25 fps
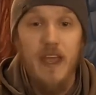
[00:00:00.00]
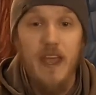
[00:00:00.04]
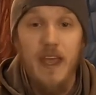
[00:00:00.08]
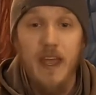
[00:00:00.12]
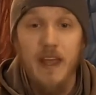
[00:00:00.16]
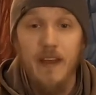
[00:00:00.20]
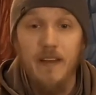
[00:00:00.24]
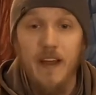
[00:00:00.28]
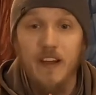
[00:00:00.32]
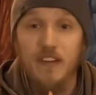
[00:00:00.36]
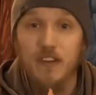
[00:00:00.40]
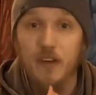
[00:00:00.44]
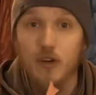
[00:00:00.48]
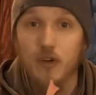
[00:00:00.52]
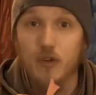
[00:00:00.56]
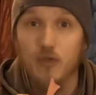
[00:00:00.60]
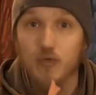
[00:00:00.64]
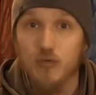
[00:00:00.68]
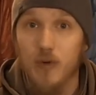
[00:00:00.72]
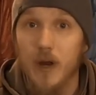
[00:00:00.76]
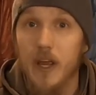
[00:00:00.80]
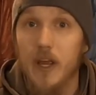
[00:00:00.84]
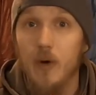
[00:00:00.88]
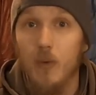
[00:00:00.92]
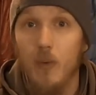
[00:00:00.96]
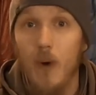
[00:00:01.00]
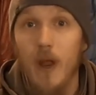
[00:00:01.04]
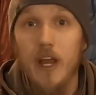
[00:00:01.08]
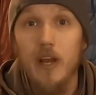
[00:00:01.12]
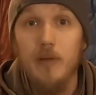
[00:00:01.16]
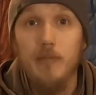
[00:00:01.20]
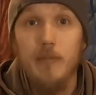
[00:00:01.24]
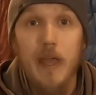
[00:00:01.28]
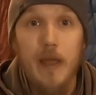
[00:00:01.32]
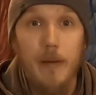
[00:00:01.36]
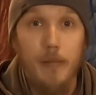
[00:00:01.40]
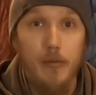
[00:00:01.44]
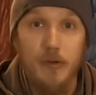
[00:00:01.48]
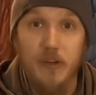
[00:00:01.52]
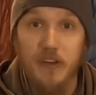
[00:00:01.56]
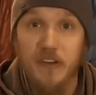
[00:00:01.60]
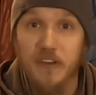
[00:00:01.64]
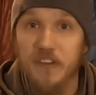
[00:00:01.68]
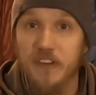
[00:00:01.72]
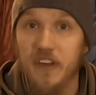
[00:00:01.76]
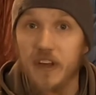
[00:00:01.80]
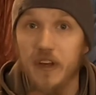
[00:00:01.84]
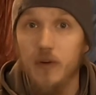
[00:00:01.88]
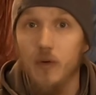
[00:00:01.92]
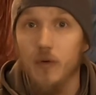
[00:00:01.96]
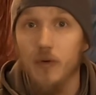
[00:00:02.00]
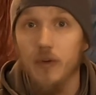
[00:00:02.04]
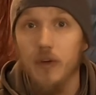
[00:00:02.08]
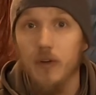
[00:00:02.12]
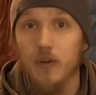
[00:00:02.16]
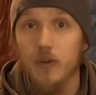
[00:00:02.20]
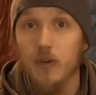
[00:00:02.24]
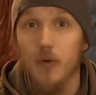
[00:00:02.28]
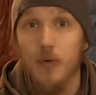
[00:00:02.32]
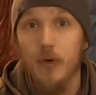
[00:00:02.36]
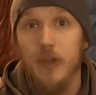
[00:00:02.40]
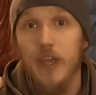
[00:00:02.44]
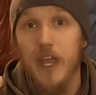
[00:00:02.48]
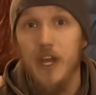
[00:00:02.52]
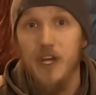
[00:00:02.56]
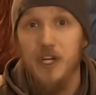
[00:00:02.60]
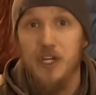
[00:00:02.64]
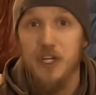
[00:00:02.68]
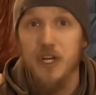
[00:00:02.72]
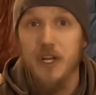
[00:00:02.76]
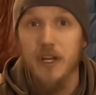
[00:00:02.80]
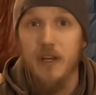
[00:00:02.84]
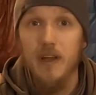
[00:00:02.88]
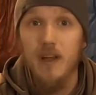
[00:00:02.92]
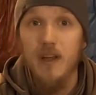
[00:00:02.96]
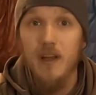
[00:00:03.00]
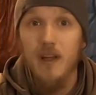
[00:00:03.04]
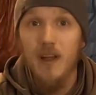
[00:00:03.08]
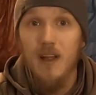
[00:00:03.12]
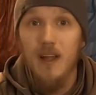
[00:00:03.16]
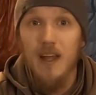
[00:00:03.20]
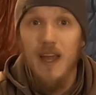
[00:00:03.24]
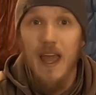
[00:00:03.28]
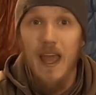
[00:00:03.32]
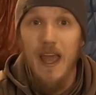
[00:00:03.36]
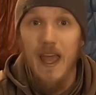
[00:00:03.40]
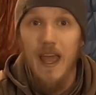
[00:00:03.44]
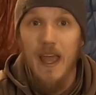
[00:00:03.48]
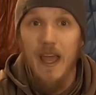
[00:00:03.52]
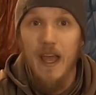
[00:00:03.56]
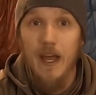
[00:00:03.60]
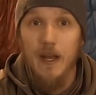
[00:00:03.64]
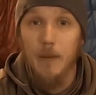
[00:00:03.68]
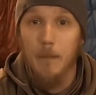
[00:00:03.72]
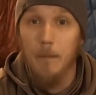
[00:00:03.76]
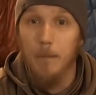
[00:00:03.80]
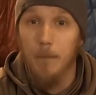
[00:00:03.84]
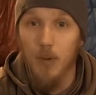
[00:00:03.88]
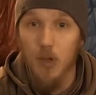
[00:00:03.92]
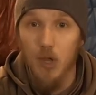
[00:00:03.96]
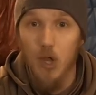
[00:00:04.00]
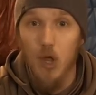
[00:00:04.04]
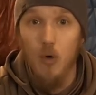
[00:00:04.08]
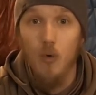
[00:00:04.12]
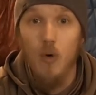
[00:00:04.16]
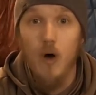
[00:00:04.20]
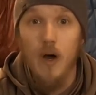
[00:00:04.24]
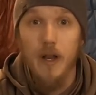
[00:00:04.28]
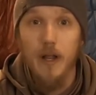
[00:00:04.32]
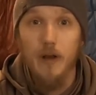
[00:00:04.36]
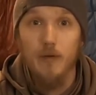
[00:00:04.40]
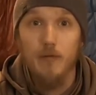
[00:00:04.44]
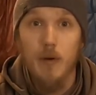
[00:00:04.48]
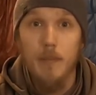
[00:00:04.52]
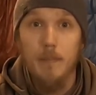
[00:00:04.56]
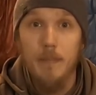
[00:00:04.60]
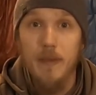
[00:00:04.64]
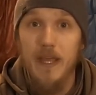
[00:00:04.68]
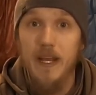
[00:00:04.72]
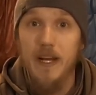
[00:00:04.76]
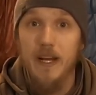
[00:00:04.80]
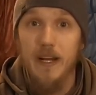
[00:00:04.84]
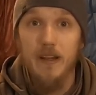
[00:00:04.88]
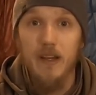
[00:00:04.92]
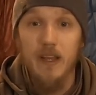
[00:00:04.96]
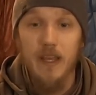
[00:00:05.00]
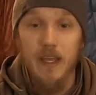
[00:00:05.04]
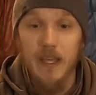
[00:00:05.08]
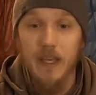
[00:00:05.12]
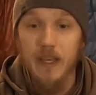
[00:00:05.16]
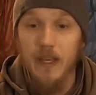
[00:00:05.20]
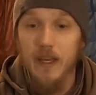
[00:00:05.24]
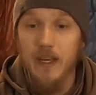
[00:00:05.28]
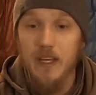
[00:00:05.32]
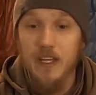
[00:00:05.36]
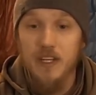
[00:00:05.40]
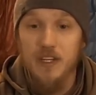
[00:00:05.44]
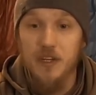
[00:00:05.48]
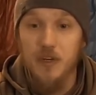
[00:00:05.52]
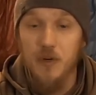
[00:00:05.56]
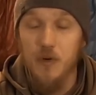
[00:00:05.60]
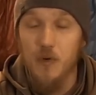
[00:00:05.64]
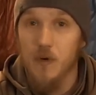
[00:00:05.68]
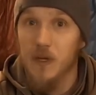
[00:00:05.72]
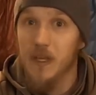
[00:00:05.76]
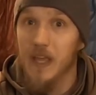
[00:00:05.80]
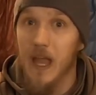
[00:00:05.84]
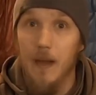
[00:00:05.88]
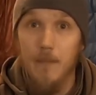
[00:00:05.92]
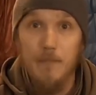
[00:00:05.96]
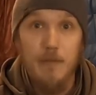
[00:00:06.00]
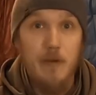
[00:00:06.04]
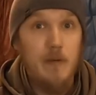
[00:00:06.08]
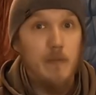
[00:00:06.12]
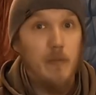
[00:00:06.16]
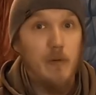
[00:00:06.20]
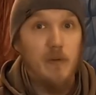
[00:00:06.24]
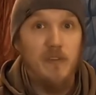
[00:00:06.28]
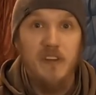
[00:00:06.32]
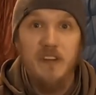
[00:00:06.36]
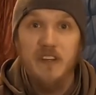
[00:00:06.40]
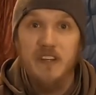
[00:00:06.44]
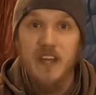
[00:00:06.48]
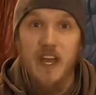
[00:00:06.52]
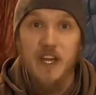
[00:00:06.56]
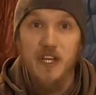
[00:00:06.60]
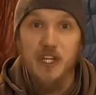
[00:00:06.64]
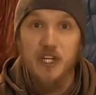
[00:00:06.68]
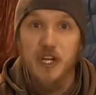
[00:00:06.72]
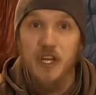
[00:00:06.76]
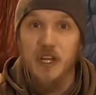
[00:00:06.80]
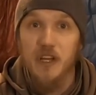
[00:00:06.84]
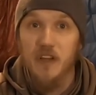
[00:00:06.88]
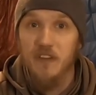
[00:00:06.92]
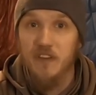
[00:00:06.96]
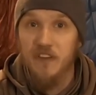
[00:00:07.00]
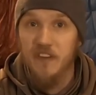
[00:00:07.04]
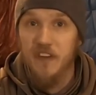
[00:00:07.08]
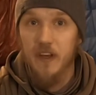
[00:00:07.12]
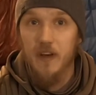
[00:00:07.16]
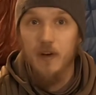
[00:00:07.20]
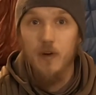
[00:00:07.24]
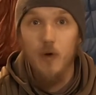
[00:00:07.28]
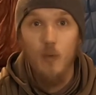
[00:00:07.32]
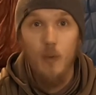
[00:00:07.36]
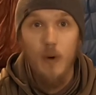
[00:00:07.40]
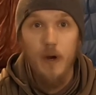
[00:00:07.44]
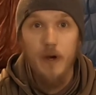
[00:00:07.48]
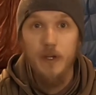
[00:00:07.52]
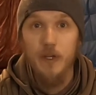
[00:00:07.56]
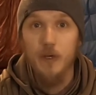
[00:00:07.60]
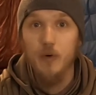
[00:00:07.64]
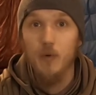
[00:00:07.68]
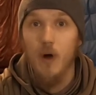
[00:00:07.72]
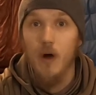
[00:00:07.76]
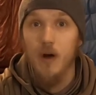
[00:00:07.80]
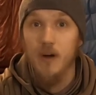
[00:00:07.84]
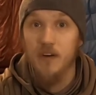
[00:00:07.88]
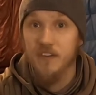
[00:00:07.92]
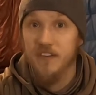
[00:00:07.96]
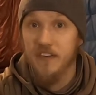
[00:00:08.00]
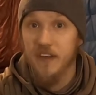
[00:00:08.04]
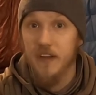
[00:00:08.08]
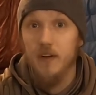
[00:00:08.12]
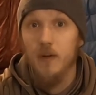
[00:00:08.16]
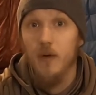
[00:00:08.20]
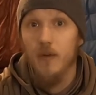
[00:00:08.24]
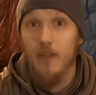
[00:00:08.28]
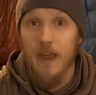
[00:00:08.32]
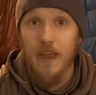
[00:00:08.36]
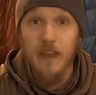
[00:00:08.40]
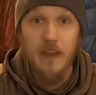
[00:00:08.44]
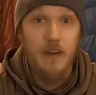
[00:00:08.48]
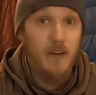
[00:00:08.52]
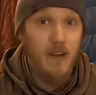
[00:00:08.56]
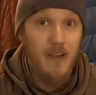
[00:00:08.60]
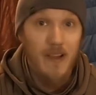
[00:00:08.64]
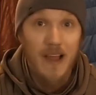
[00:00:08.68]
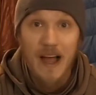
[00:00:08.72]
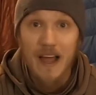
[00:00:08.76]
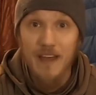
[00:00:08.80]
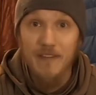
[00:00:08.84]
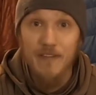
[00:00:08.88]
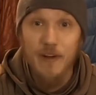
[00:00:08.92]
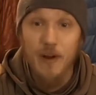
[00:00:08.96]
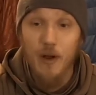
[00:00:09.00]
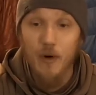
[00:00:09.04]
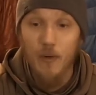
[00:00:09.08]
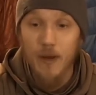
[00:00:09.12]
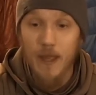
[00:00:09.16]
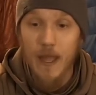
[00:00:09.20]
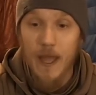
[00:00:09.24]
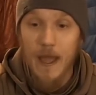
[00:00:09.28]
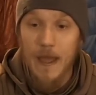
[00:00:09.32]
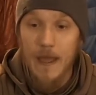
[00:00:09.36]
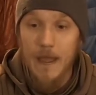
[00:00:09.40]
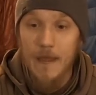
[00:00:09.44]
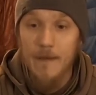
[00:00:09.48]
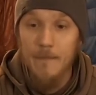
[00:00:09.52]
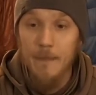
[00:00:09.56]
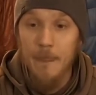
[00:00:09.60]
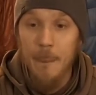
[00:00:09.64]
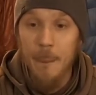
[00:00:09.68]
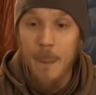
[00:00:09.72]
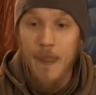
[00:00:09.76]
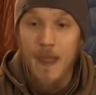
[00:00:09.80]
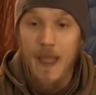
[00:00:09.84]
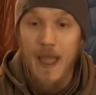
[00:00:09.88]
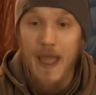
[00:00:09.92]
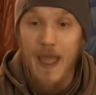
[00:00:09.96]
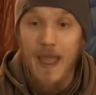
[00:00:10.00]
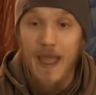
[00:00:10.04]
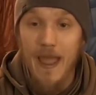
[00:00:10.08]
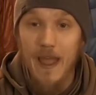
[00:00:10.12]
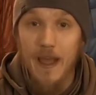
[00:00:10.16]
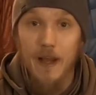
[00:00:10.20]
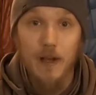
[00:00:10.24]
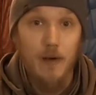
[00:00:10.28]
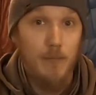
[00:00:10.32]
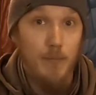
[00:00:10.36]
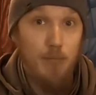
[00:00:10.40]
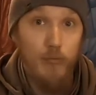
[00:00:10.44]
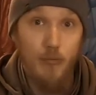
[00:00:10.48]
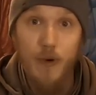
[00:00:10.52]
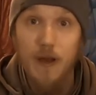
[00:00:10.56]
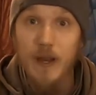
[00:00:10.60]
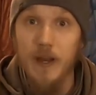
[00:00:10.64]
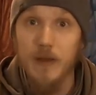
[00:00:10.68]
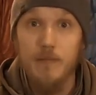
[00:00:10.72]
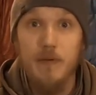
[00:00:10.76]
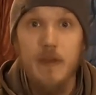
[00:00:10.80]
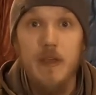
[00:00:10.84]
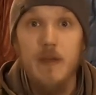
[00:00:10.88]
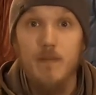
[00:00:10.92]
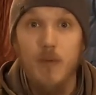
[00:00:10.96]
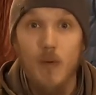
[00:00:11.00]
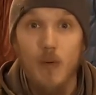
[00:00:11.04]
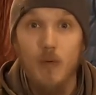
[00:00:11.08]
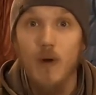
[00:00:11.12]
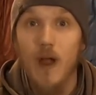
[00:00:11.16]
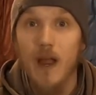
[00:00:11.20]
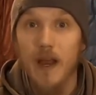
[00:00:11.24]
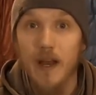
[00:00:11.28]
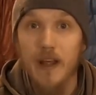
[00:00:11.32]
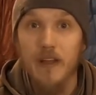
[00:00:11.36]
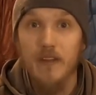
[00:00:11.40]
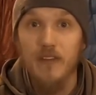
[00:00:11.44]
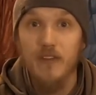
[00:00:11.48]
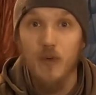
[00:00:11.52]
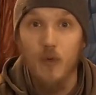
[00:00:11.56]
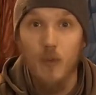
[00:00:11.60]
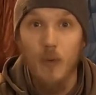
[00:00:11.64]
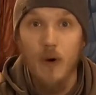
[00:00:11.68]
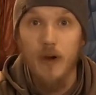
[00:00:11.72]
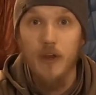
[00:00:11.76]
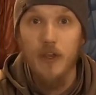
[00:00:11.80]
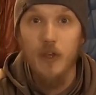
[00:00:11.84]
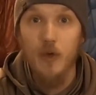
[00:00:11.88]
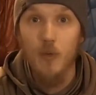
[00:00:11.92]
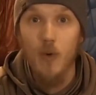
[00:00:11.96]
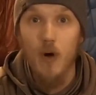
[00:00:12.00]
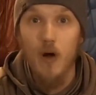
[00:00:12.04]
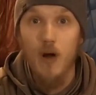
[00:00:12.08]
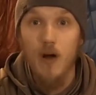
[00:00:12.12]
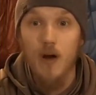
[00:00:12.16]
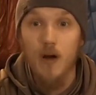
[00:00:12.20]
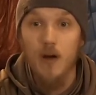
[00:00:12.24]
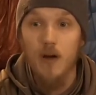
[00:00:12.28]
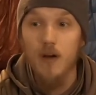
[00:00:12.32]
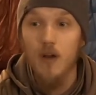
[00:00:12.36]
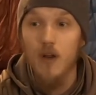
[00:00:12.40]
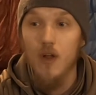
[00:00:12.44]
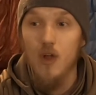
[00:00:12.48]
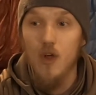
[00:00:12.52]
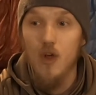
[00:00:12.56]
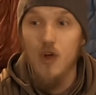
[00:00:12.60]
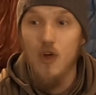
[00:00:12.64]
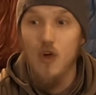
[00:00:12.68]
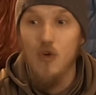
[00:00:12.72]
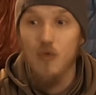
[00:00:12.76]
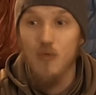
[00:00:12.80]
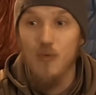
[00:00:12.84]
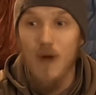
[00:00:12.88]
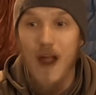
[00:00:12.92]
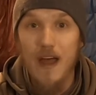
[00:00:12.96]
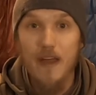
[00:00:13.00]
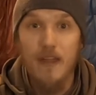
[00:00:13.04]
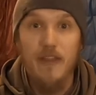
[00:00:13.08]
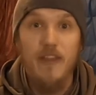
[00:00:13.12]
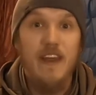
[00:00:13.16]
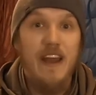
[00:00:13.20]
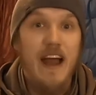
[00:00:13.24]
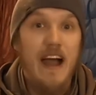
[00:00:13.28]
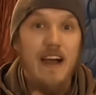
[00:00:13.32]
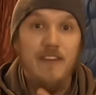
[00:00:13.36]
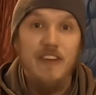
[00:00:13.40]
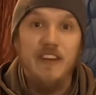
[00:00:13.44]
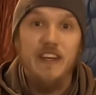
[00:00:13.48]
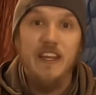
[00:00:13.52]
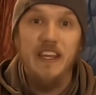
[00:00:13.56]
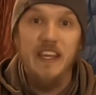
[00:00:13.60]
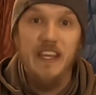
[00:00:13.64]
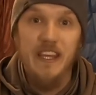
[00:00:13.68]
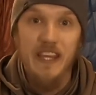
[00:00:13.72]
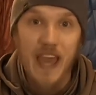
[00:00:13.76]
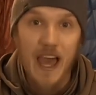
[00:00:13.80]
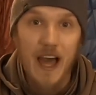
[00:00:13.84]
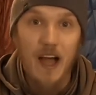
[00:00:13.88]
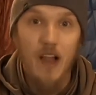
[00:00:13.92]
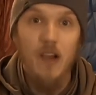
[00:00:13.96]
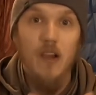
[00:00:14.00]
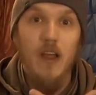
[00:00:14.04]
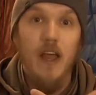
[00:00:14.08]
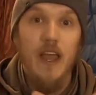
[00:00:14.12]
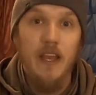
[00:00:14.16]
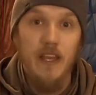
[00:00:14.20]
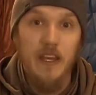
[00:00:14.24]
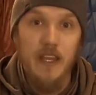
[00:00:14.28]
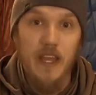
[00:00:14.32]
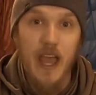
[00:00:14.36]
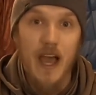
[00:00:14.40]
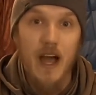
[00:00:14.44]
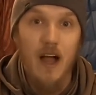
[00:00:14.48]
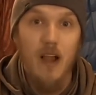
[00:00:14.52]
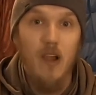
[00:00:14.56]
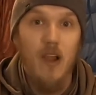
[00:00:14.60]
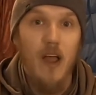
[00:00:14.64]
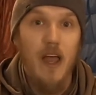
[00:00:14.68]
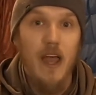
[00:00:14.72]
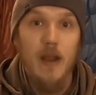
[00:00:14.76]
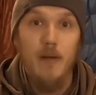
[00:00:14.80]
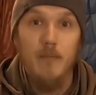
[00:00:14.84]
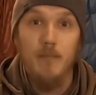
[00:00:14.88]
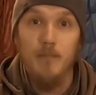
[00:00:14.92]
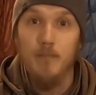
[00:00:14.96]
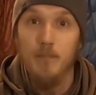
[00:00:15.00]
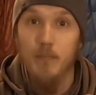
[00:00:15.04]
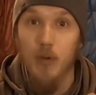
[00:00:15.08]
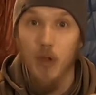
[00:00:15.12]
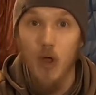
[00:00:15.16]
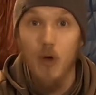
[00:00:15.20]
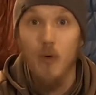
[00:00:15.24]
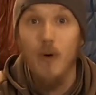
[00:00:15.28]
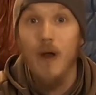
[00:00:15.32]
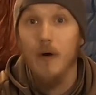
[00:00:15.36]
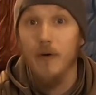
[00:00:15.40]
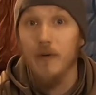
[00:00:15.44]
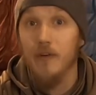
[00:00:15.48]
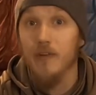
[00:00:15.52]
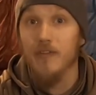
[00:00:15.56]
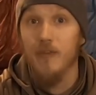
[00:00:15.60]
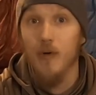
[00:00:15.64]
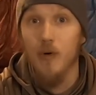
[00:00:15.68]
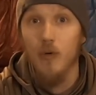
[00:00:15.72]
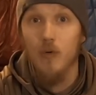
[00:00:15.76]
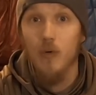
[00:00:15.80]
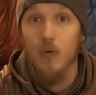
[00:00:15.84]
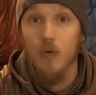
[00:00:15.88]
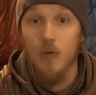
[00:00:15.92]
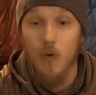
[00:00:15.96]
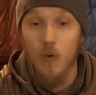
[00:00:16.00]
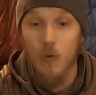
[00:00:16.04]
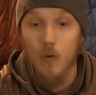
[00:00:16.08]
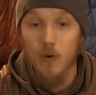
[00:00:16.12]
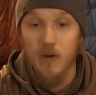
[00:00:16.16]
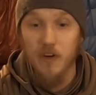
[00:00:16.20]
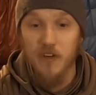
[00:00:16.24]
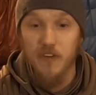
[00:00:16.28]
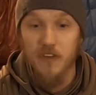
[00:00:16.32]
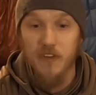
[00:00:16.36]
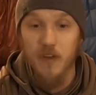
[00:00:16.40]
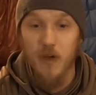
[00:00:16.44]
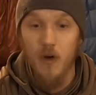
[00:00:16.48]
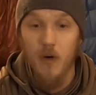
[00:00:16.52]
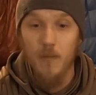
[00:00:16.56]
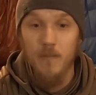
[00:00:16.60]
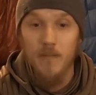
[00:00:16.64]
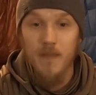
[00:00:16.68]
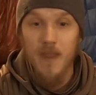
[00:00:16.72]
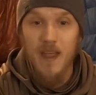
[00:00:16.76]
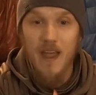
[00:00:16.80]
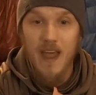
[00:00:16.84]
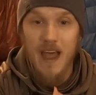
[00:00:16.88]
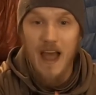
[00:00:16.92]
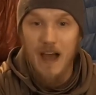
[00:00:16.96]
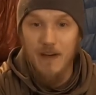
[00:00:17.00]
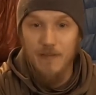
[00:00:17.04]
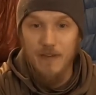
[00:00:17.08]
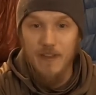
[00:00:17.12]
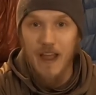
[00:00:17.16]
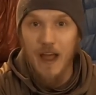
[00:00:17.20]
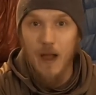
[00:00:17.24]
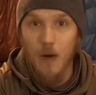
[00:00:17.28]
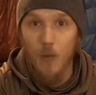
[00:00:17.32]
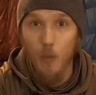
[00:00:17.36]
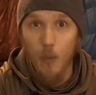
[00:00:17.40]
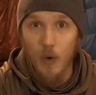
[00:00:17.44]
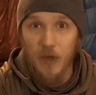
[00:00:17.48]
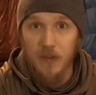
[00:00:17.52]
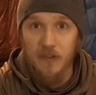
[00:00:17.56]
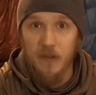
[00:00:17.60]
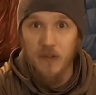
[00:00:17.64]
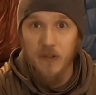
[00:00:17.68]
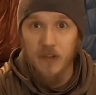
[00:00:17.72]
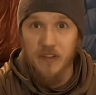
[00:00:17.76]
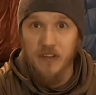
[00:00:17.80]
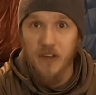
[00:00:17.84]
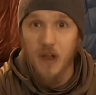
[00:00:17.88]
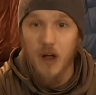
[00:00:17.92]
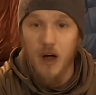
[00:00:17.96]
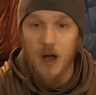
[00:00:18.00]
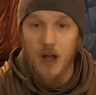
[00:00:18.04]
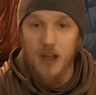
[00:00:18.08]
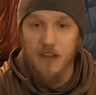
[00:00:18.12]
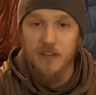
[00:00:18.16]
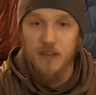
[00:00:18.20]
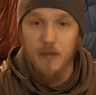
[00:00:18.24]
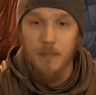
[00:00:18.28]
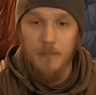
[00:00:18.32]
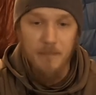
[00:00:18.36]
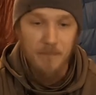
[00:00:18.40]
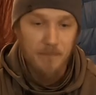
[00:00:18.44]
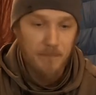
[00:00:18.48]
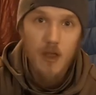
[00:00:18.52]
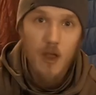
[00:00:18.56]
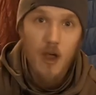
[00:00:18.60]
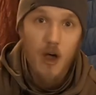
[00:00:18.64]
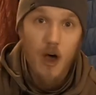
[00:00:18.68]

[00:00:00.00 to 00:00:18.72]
And that's a great way to be able to signal your location and blow on it repeatedly to get people's attention, signal where you are, signal that you're alive and okay, and bring people right into where you are, rather than having to yell and blow out your vocal cords. So having that whistle is awesome.